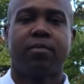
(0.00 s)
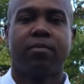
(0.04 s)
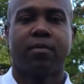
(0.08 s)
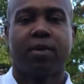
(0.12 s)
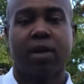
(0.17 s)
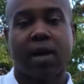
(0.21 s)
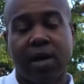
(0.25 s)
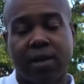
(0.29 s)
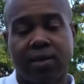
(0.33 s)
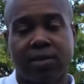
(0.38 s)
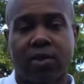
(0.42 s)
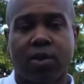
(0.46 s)

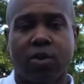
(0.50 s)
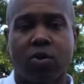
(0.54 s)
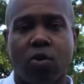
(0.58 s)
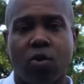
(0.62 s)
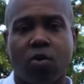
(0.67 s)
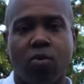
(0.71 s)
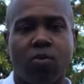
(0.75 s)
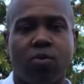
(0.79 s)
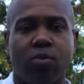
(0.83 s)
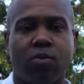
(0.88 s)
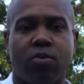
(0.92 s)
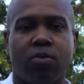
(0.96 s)
That's the
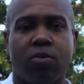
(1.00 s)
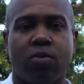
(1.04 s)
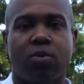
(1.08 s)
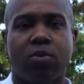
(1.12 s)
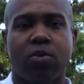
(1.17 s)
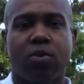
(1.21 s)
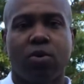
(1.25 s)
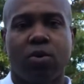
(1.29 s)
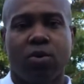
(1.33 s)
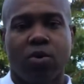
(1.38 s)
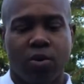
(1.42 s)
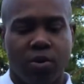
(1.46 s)
goal.
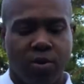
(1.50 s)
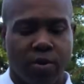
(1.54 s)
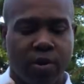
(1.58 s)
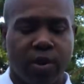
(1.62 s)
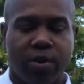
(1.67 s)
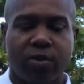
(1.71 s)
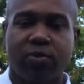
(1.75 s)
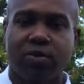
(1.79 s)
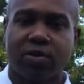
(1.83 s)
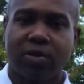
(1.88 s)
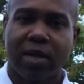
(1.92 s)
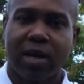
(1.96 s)
You
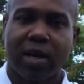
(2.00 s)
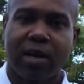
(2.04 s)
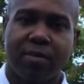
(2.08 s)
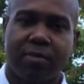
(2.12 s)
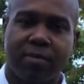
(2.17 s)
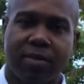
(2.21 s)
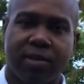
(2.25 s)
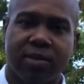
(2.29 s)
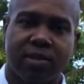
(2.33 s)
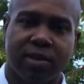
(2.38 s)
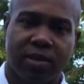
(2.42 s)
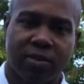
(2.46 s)
need to start a
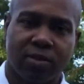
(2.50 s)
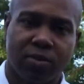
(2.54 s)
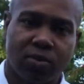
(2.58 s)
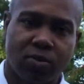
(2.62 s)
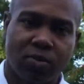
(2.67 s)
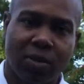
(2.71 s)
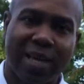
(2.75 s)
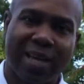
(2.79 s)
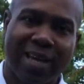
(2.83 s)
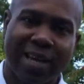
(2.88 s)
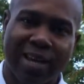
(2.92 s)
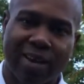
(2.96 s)
business to
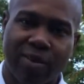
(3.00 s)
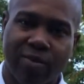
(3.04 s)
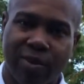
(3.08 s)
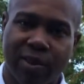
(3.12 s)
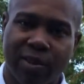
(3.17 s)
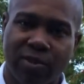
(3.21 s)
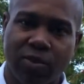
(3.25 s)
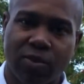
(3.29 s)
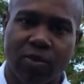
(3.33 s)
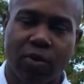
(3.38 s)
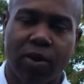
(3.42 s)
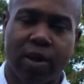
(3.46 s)

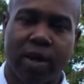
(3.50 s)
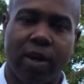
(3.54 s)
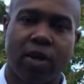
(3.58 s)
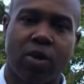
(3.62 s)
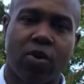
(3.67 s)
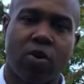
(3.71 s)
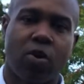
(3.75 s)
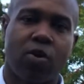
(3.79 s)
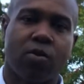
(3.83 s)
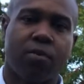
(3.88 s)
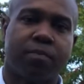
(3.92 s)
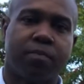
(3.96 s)
increase your
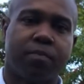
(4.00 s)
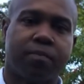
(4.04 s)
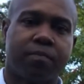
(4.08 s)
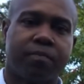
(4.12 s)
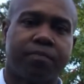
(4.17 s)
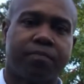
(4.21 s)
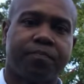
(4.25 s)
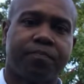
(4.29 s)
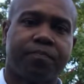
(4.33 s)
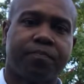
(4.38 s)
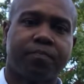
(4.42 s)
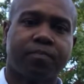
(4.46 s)
income.
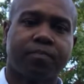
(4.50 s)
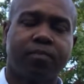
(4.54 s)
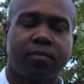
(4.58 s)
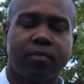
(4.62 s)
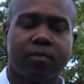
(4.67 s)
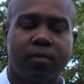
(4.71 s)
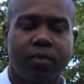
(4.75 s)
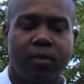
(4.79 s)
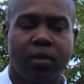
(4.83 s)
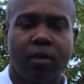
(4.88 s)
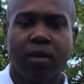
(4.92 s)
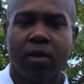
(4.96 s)

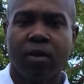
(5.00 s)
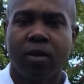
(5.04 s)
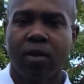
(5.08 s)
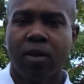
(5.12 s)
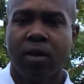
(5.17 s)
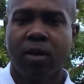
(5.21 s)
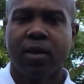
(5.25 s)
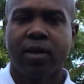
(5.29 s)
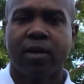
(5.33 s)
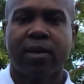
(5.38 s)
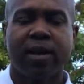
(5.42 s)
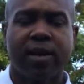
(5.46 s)

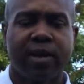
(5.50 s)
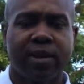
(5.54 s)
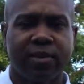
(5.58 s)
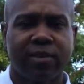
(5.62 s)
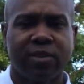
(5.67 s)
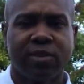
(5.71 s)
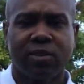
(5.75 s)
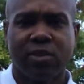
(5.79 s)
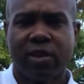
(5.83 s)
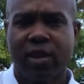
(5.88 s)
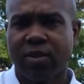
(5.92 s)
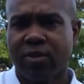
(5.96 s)
Take
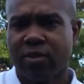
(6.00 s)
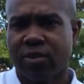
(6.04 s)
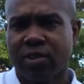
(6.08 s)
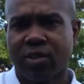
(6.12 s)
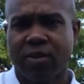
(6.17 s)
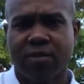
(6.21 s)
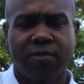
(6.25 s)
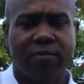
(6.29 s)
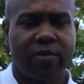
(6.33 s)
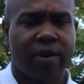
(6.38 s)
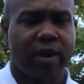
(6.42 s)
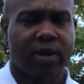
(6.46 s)

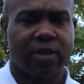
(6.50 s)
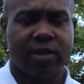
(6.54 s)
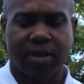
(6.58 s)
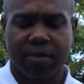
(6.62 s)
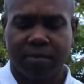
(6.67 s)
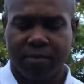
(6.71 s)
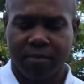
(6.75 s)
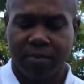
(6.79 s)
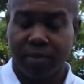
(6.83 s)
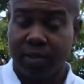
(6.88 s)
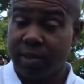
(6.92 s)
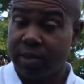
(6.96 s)
yourself for
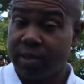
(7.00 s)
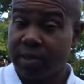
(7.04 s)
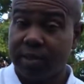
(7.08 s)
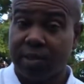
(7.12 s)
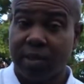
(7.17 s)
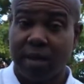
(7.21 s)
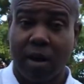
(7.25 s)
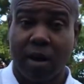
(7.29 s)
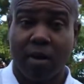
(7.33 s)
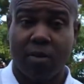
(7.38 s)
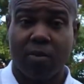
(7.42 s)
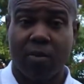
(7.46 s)
example. This is
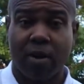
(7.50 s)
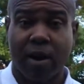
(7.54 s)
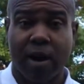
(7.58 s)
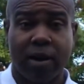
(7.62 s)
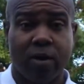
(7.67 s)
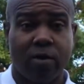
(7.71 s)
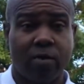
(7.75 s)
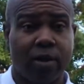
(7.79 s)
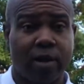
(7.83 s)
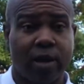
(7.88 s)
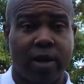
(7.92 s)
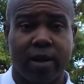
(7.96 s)
how I
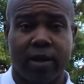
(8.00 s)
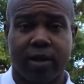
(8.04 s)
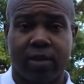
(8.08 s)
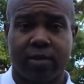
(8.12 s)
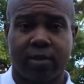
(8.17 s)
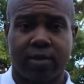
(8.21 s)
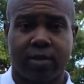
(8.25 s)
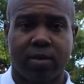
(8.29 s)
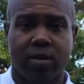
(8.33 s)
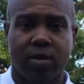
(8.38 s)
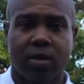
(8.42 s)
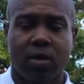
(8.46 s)
look at
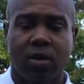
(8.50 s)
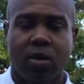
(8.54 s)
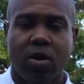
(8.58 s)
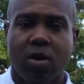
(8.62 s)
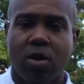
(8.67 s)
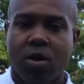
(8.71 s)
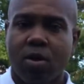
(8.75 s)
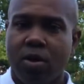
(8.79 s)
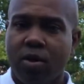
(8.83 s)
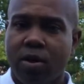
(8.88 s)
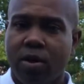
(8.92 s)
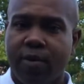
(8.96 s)
it.
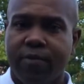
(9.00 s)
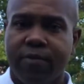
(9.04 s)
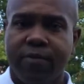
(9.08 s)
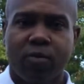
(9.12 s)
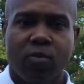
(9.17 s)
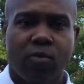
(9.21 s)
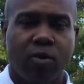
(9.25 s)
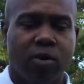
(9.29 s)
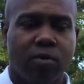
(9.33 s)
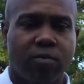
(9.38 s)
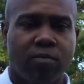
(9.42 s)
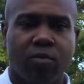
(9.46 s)
If you
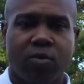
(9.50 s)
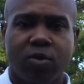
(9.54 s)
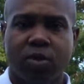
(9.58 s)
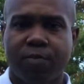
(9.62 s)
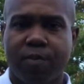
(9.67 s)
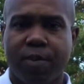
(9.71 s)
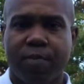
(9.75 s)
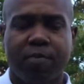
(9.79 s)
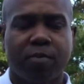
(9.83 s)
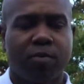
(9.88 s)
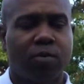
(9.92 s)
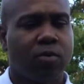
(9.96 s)
want, most
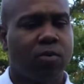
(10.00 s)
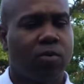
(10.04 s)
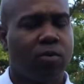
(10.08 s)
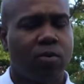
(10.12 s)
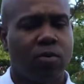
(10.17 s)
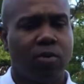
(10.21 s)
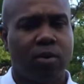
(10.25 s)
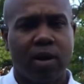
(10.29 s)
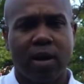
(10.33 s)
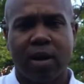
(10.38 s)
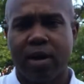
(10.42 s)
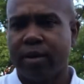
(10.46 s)
people
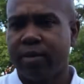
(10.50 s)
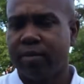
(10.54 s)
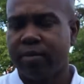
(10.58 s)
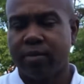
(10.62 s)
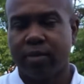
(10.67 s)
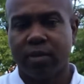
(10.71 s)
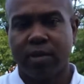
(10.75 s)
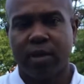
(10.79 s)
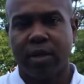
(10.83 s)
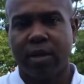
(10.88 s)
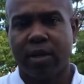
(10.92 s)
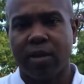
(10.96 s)
go and
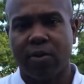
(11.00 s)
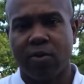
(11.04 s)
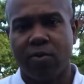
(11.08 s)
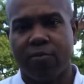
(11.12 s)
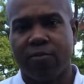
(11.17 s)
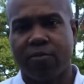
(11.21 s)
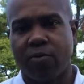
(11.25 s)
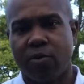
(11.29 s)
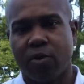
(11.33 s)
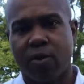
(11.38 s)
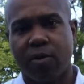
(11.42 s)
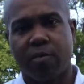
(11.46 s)
they go
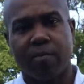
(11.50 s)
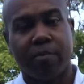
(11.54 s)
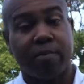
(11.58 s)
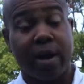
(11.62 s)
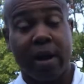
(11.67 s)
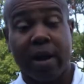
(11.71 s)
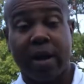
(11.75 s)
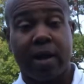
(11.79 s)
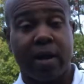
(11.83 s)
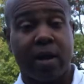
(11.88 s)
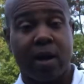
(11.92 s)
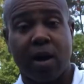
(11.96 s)
for buy
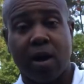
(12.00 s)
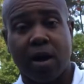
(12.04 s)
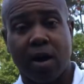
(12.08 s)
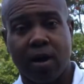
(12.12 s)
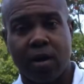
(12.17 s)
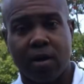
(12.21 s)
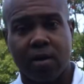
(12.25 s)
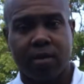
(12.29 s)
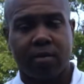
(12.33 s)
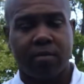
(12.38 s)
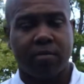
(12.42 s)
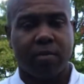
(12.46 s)
a car,
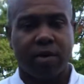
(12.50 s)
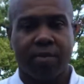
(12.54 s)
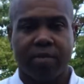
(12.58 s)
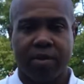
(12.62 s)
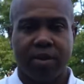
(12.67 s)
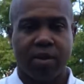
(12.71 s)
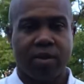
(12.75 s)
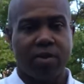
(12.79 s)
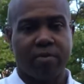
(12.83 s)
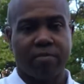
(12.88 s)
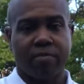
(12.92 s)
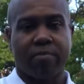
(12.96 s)
maybe
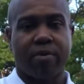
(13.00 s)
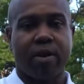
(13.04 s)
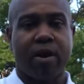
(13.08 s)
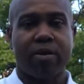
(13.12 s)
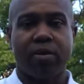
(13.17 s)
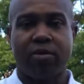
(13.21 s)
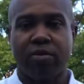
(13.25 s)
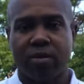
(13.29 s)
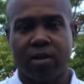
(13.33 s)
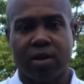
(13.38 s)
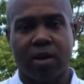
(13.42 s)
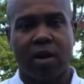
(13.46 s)
the brand
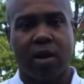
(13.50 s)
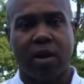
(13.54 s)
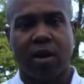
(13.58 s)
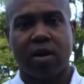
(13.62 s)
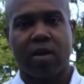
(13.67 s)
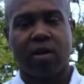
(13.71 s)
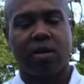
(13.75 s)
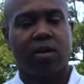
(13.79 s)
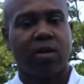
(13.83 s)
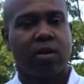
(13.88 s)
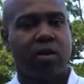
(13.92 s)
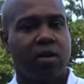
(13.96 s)
new car.
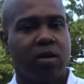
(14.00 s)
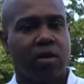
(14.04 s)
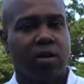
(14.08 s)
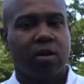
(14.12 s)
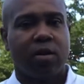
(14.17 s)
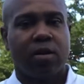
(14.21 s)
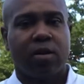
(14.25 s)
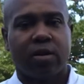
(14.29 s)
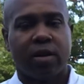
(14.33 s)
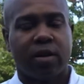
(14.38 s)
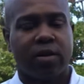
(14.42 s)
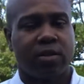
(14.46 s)

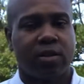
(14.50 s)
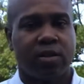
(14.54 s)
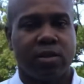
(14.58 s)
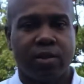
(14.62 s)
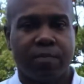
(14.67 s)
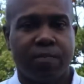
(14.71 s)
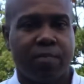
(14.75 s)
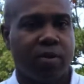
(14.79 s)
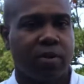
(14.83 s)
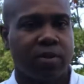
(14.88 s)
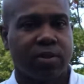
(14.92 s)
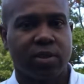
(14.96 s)
There's a
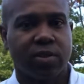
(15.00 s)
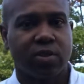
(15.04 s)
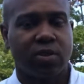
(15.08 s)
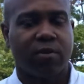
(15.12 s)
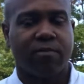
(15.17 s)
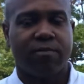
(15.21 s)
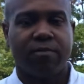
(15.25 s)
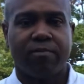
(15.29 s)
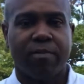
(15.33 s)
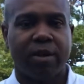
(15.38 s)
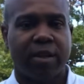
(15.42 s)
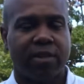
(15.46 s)
deposit of,
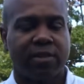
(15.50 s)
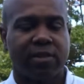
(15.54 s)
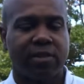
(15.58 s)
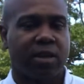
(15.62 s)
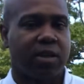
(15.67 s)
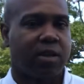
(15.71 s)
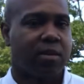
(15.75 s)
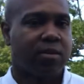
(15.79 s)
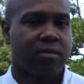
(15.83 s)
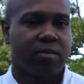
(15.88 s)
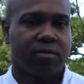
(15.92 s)
let's say,